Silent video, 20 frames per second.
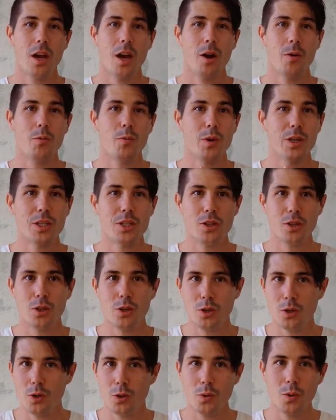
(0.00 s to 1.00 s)
I wish
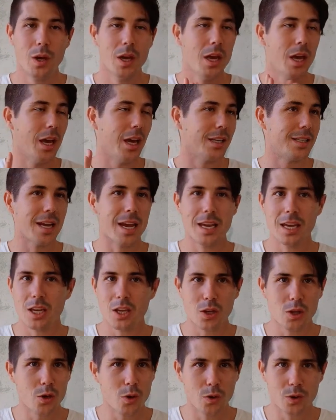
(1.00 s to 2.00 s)
you are
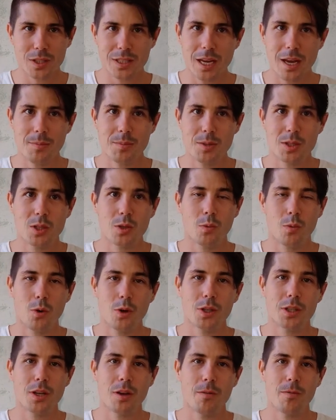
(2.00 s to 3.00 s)
taking your steps
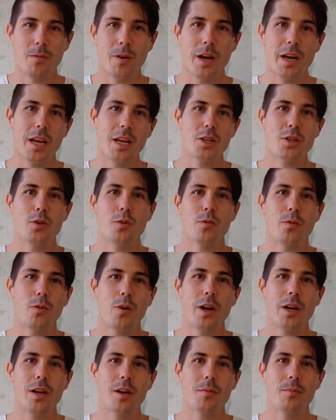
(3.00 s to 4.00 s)
towards financial
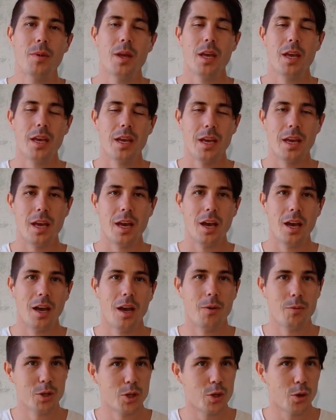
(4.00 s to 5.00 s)
freedom.
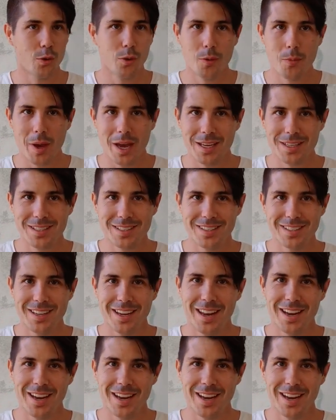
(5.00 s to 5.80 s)
I wish you all the best.